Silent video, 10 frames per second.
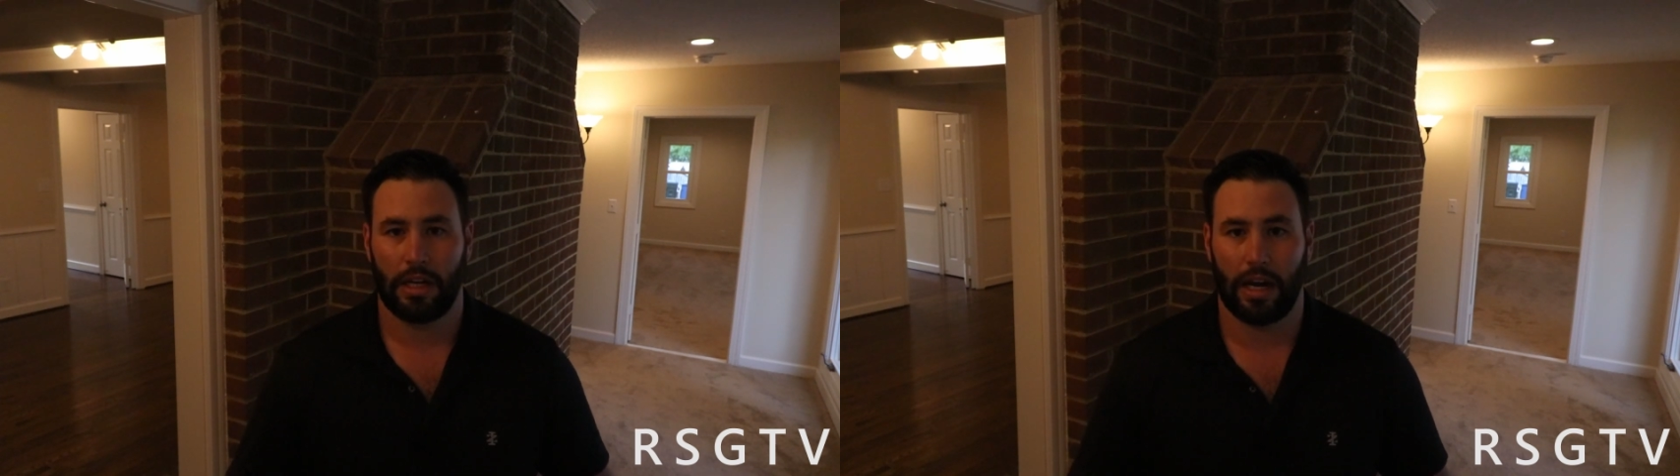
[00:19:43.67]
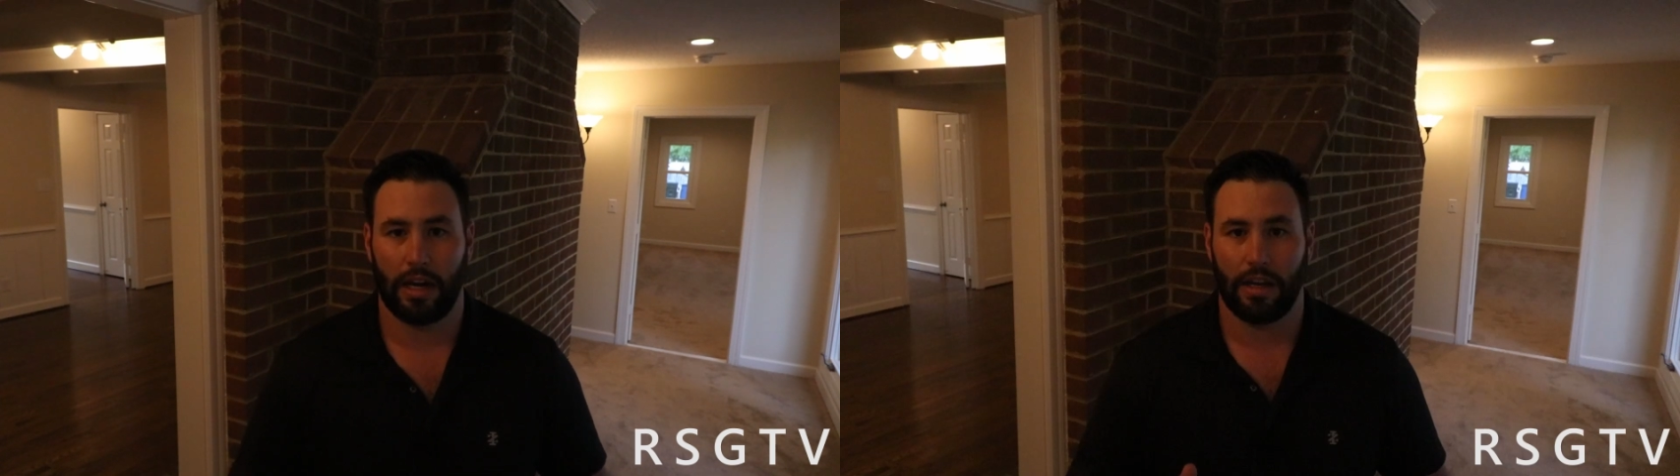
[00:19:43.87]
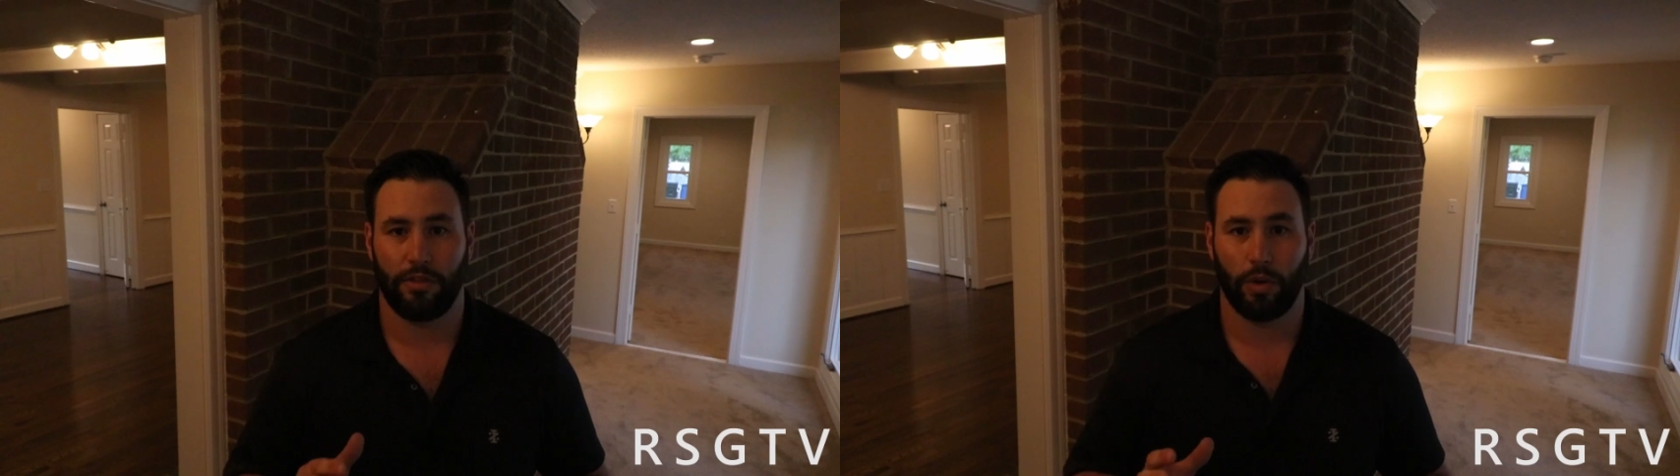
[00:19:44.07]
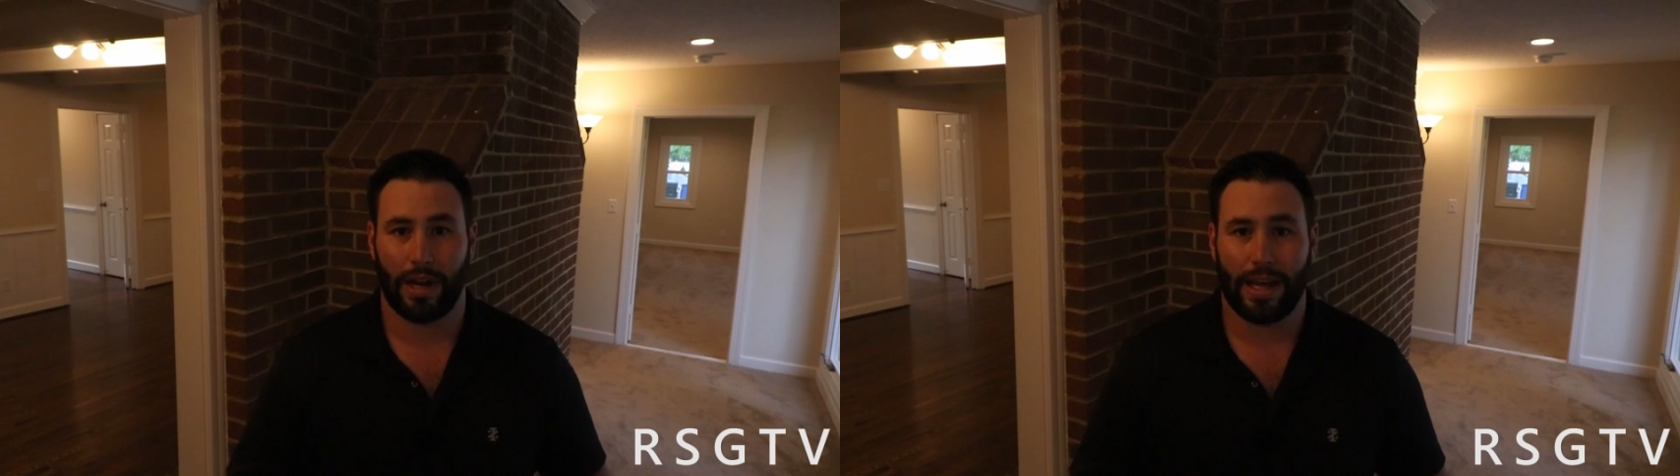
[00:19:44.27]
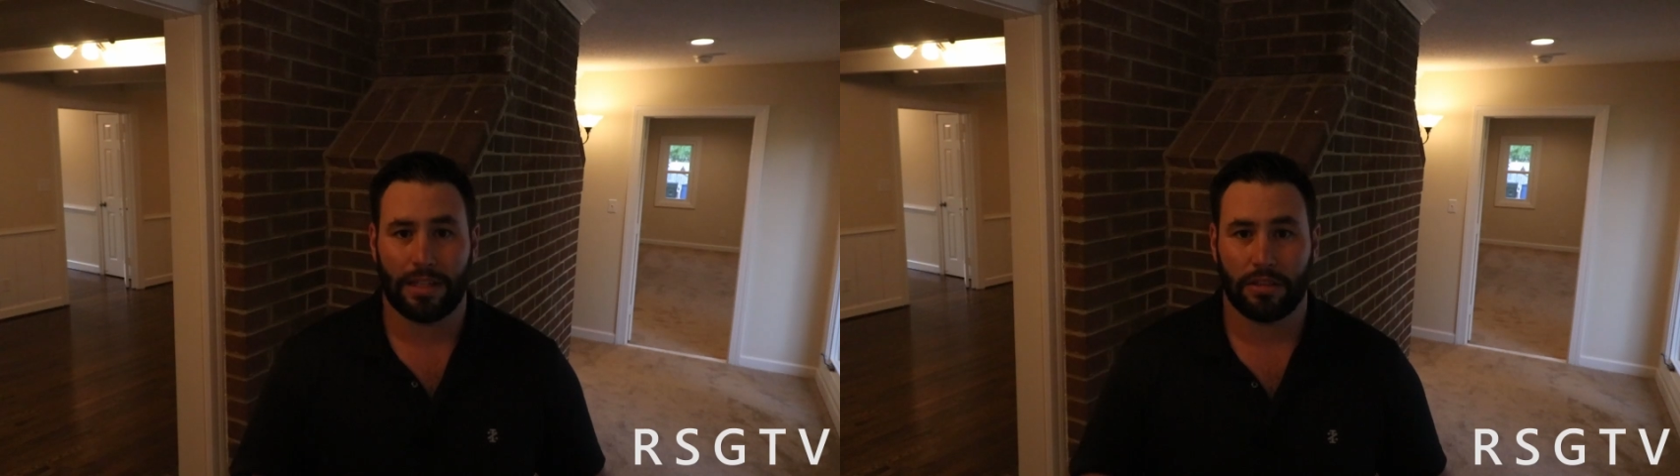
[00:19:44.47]
If you want
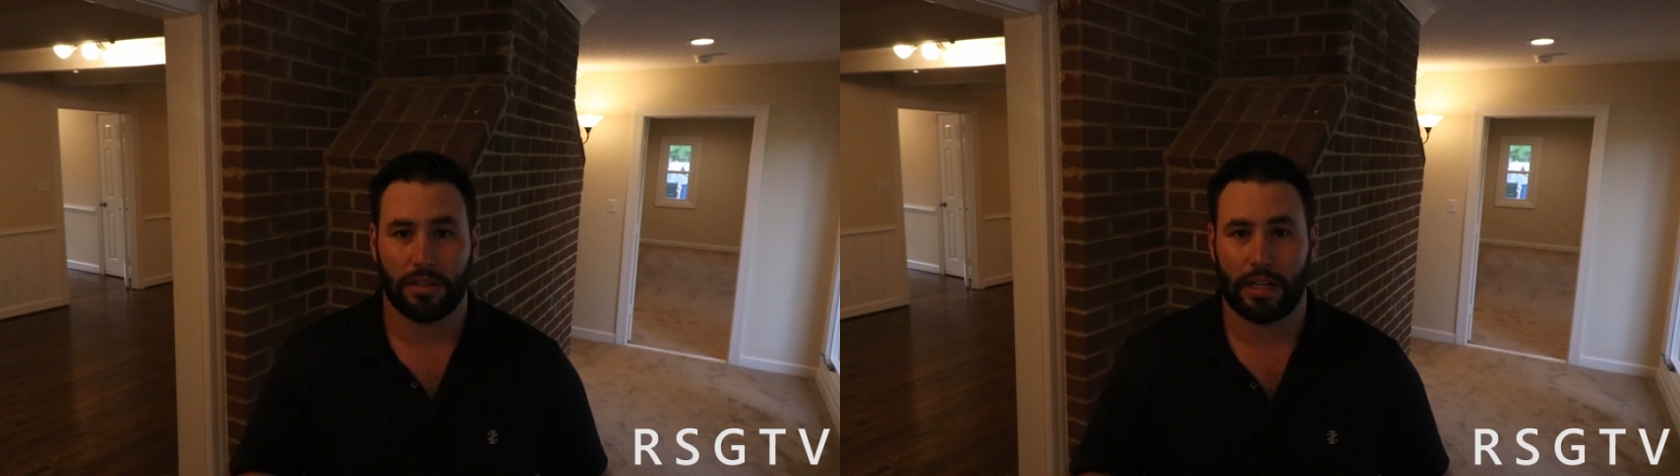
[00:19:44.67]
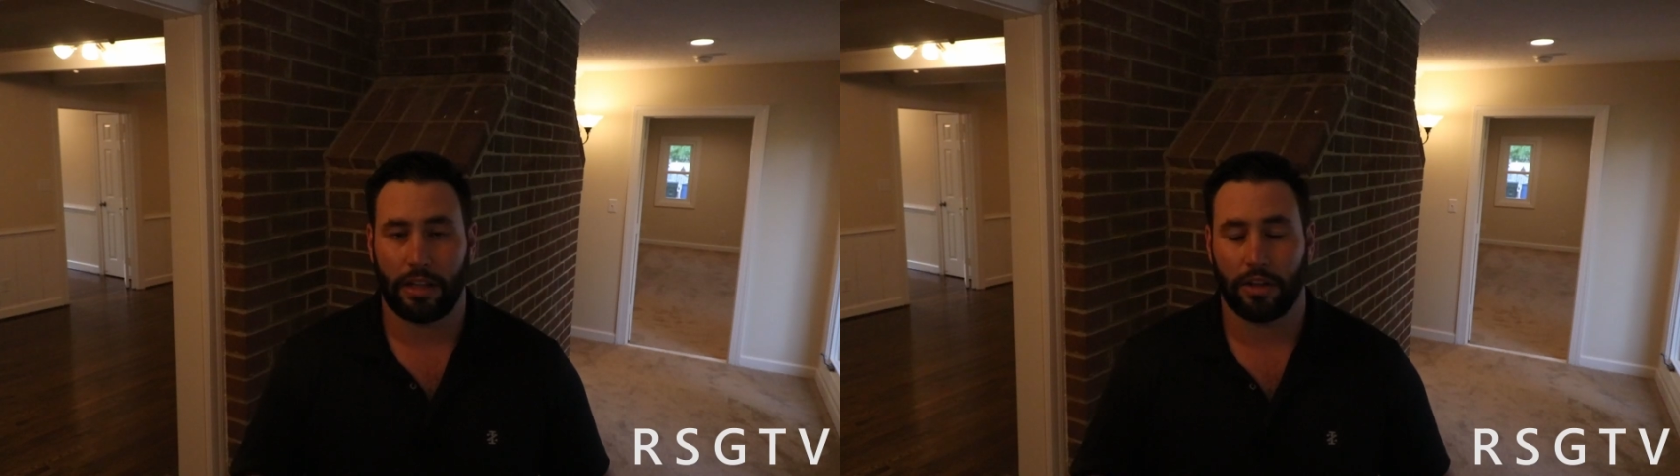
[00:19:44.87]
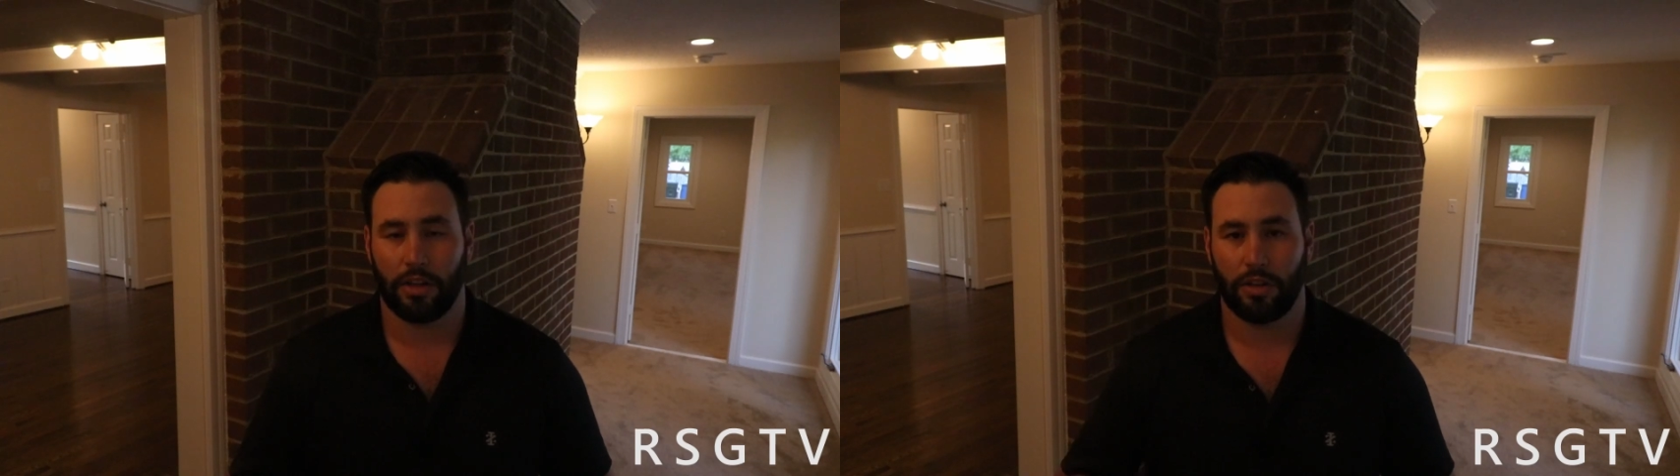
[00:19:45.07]
to ask the seller